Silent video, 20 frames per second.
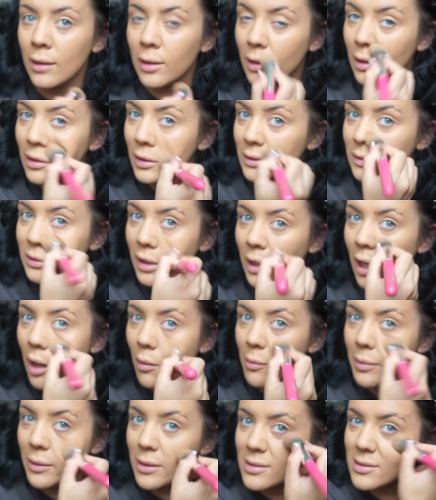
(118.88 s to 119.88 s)
as I am a
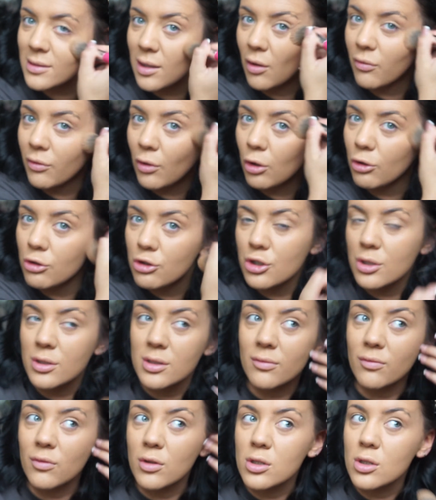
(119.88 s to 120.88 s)
bit self-conscious
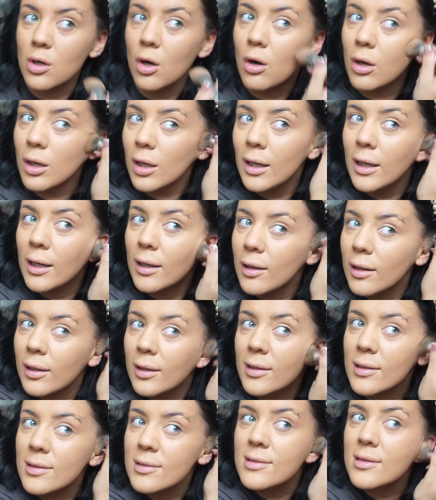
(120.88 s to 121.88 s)
of the dark
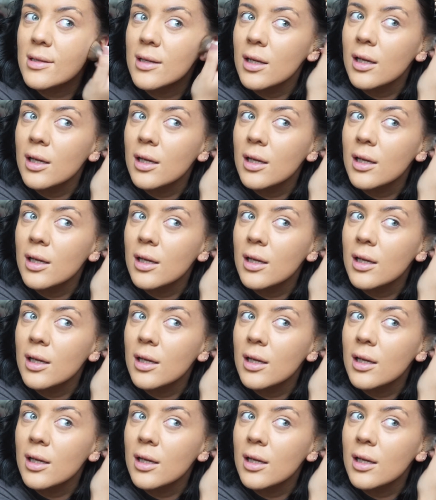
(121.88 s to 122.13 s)
eyes,